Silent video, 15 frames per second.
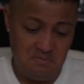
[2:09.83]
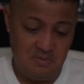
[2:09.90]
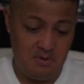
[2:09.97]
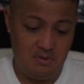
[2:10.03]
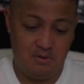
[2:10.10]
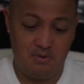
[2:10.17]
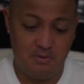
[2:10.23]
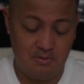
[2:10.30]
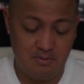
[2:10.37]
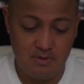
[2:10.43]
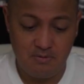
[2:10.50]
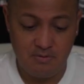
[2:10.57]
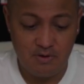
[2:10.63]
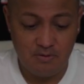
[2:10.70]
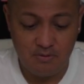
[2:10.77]
you know,
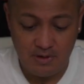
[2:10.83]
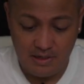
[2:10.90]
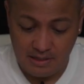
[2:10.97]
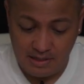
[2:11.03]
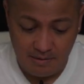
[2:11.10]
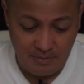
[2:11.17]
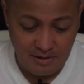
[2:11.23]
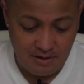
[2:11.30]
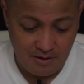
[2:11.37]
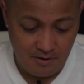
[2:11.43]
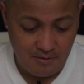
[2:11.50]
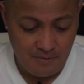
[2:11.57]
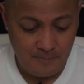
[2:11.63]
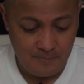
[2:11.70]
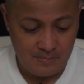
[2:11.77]
you feel free to let me
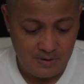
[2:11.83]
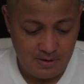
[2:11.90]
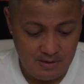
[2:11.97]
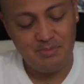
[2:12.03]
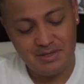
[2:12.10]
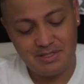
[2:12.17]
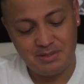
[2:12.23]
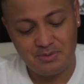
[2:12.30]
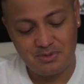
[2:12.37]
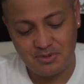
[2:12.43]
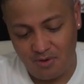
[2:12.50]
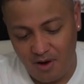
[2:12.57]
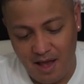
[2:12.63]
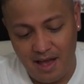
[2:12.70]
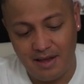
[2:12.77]
know. If you've been
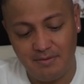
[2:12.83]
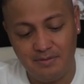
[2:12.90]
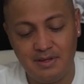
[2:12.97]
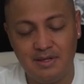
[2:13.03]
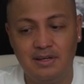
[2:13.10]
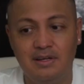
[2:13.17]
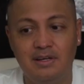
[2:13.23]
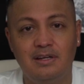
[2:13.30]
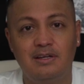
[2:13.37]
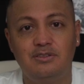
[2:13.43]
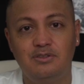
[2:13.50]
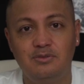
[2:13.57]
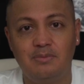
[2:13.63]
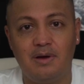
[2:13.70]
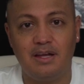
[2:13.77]
subscribed
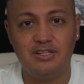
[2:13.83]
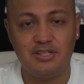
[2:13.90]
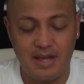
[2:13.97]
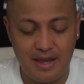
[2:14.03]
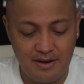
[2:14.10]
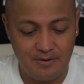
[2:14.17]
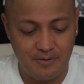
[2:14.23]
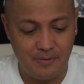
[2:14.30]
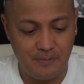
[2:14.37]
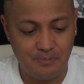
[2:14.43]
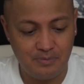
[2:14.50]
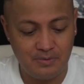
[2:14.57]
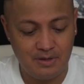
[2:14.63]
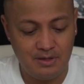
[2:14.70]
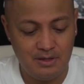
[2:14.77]
to my channel,
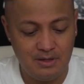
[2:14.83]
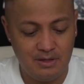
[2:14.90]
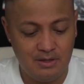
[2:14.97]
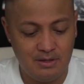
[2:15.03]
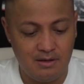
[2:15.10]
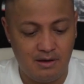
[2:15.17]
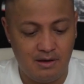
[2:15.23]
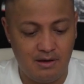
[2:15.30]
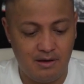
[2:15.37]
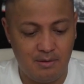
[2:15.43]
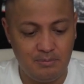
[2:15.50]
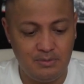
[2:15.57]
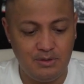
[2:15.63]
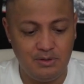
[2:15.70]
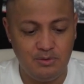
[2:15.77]

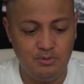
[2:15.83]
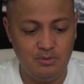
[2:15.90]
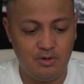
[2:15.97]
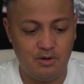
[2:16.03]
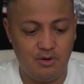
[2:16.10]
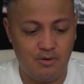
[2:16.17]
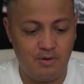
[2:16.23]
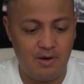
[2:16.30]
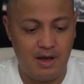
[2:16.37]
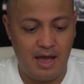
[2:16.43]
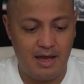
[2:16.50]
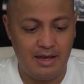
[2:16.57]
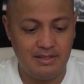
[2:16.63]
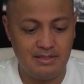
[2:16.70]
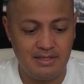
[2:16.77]
you know
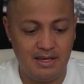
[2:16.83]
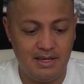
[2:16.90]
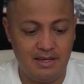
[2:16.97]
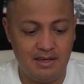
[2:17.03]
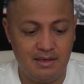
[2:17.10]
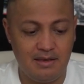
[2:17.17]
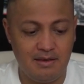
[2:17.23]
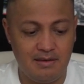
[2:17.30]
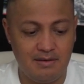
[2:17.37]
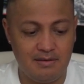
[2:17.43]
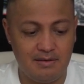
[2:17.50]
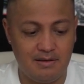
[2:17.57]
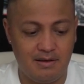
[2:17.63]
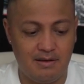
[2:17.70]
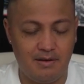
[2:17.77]
I take
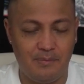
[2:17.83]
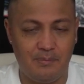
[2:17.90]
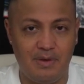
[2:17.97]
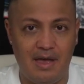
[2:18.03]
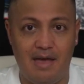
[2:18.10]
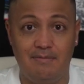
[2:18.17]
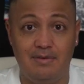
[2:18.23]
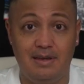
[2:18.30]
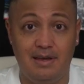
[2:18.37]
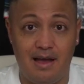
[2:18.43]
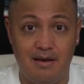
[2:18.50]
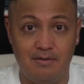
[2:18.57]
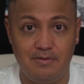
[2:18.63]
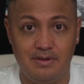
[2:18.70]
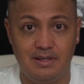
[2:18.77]
having
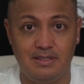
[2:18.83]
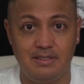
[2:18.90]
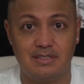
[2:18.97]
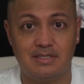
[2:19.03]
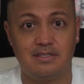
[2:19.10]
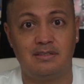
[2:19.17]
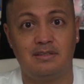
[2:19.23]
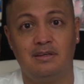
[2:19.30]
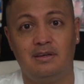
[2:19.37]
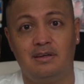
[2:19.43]
confidence,